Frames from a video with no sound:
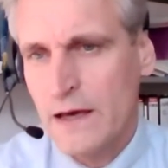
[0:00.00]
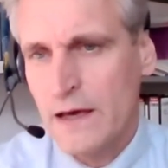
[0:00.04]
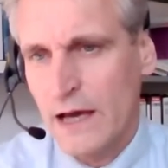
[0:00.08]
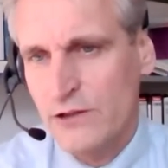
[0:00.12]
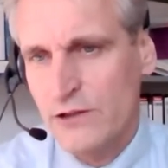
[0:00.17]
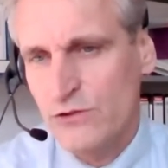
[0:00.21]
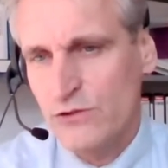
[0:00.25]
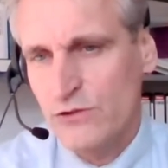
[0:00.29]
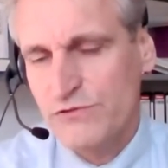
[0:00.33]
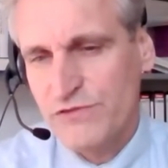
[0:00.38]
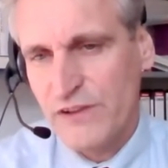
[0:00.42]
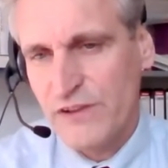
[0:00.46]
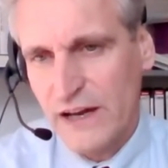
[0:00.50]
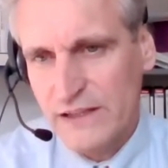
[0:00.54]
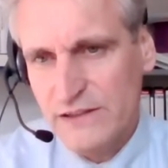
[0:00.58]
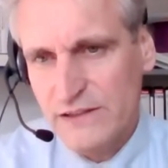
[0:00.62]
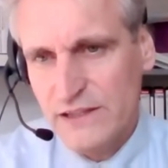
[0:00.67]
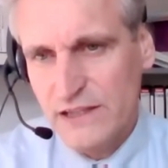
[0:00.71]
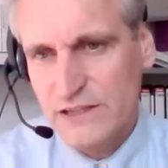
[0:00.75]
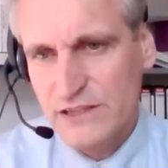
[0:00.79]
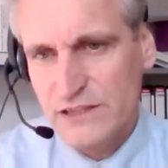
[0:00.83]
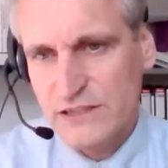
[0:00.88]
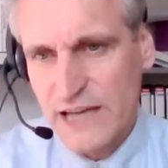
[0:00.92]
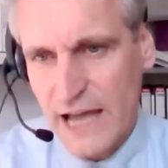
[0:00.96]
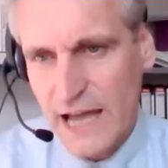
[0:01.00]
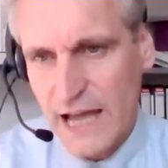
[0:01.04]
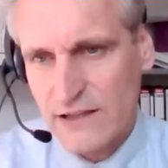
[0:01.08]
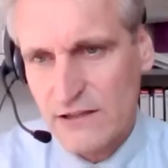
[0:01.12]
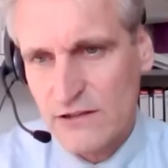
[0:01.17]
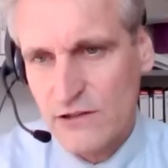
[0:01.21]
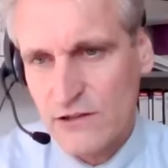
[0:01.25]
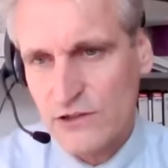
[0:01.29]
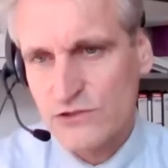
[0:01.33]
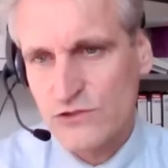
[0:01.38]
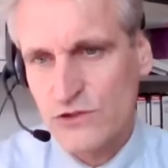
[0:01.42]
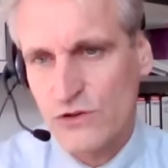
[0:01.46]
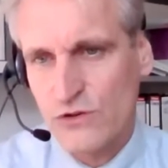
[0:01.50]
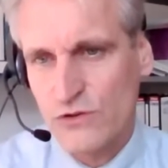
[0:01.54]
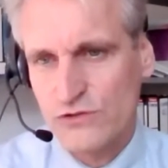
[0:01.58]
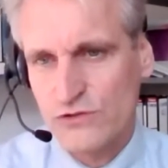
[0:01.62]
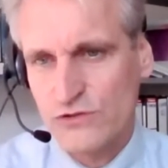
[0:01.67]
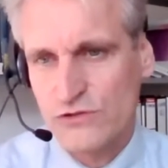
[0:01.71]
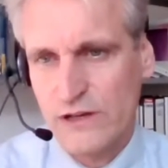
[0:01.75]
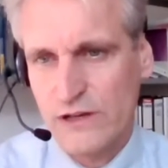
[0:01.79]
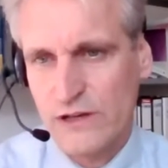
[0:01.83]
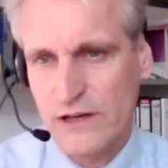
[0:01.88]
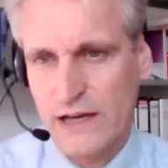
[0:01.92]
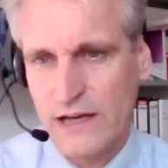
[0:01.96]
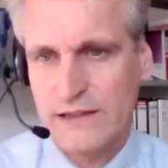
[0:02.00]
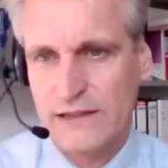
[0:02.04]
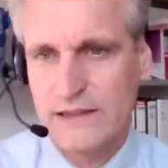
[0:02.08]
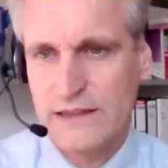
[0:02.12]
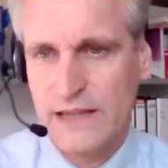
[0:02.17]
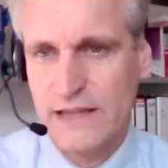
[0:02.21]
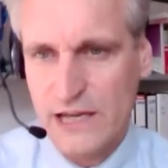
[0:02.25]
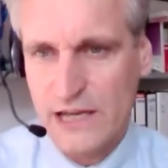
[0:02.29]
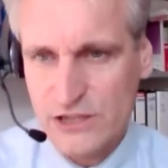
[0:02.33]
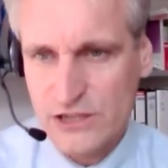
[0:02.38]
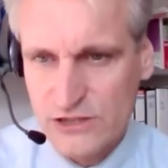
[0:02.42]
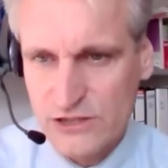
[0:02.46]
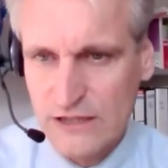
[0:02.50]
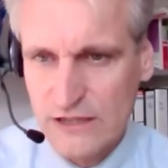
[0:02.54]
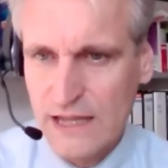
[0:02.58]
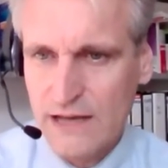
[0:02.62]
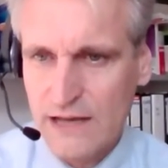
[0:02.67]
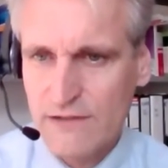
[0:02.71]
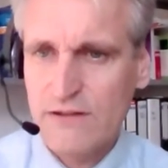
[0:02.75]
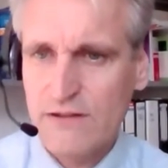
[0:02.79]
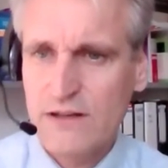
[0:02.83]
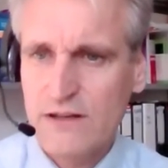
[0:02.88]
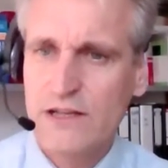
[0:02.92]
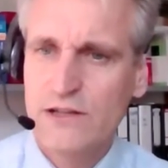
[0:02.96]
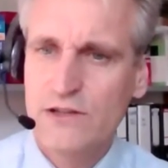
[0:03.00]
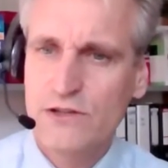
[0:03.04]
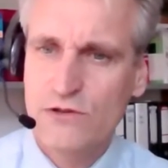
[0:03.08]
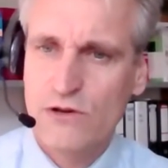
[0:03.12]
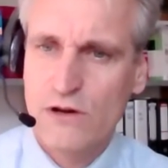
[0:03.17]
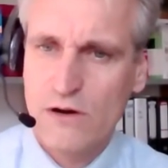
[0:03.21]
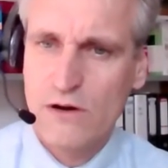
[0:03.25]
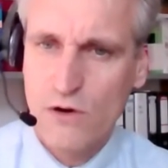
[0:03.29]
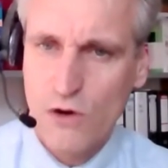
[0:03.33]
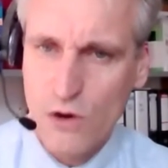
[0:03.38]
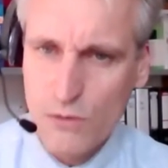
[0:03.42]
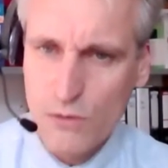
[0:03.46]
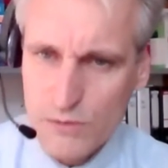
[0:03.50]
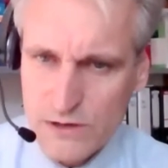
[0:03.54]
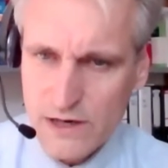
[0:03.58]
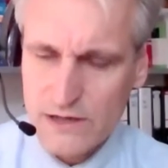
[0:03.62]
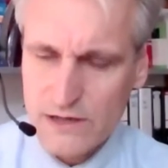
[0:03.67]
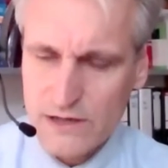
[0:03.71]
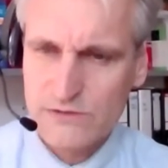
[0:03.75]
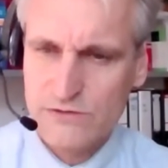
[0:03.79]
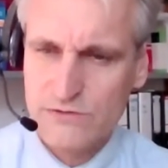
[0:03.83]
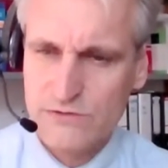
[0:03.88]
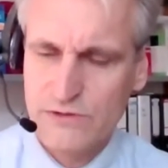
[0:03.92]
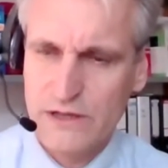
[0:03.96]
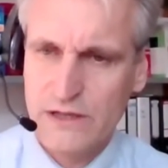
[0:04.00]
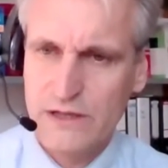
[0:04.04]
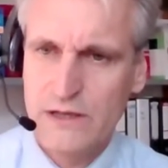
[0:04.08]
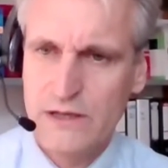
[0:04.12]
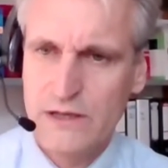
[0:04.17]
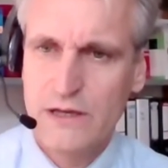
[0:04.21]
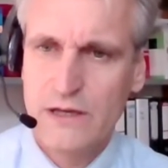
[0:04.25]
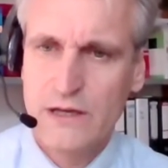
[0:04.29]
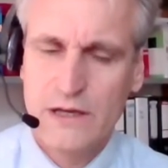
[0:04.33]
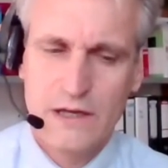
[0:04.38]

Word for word: And you find these catalogs also at national level in your home country.